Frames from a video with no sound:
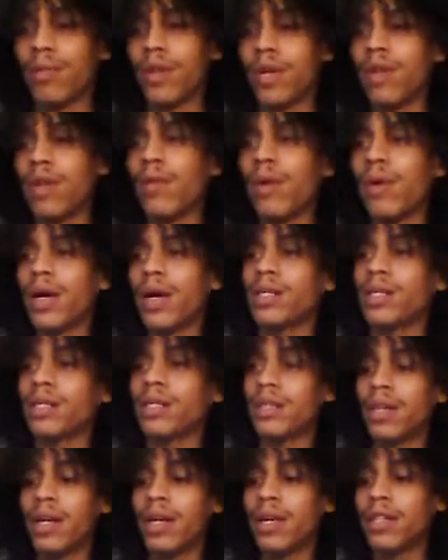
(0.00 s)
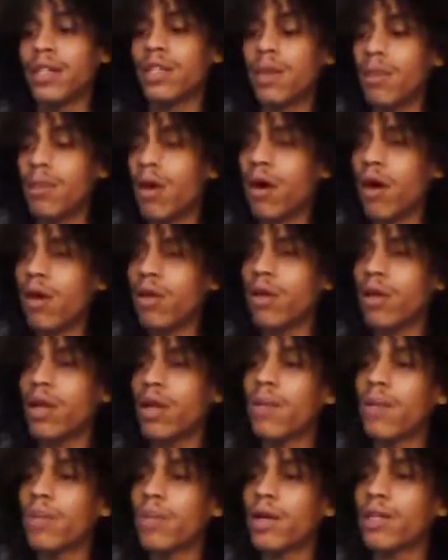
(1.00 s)
But anyways, he ends up calling
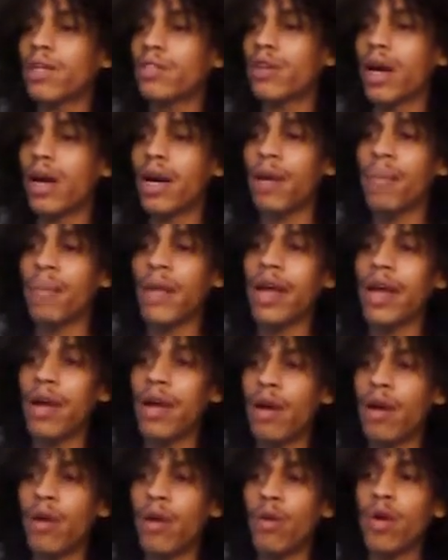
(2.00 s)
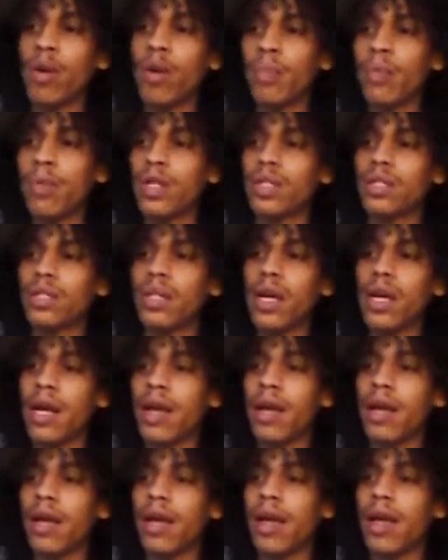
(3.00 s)
them and trying to make an agreement
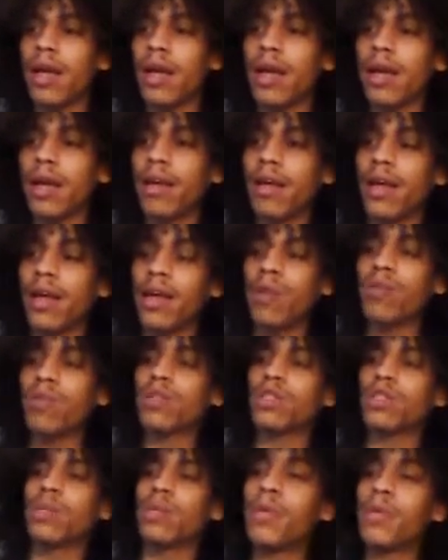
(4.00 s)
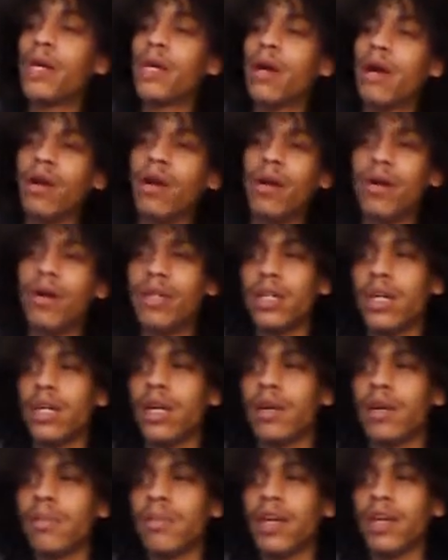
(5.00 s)
saying that he wants to be on their
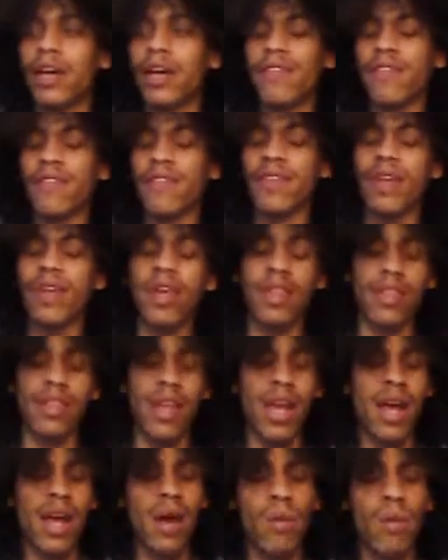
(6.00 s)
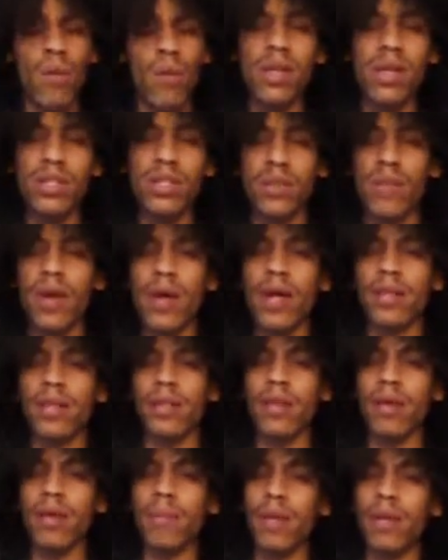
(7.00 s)
team if they can
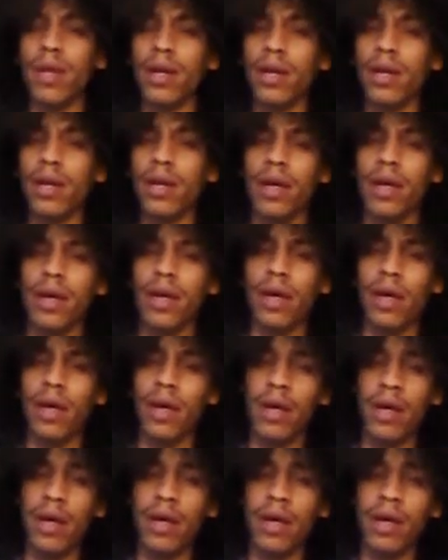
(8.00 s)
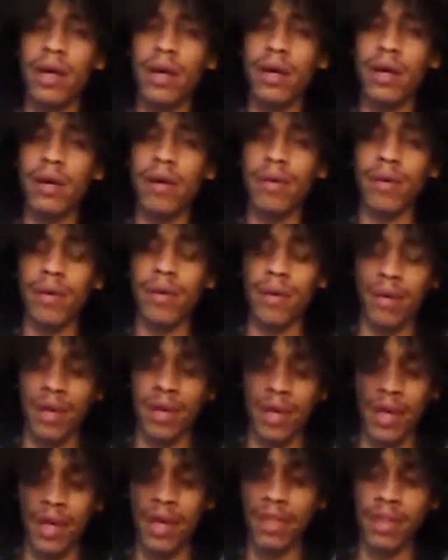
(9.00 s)
resurrect them and he can
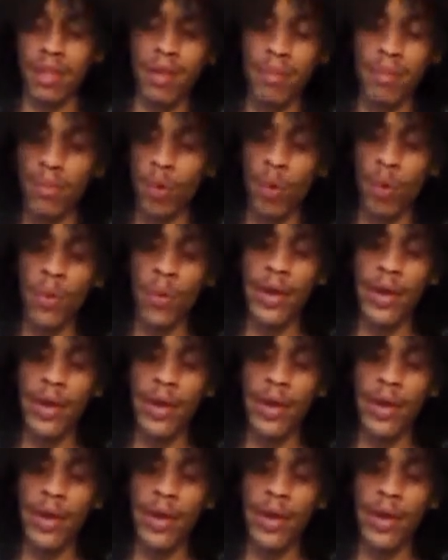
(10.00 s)
get them to